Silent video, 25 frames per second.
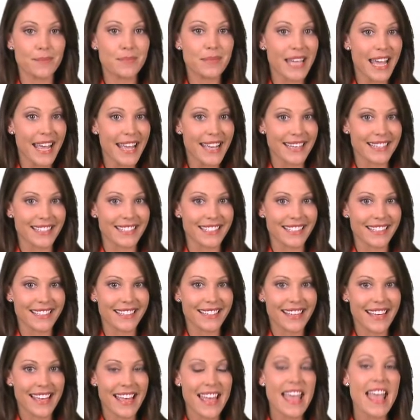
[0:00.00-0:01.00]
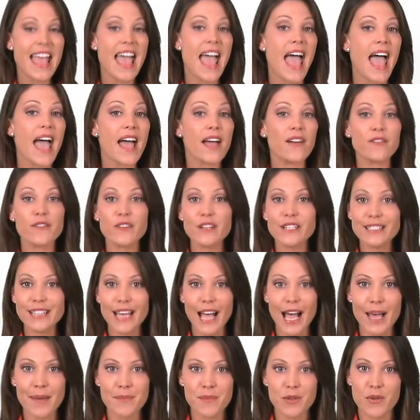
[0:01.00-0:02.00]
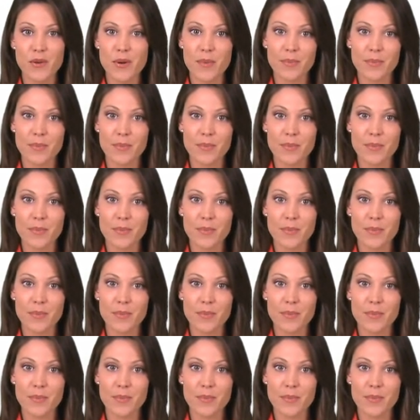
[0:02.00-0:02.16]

obtained. Every time you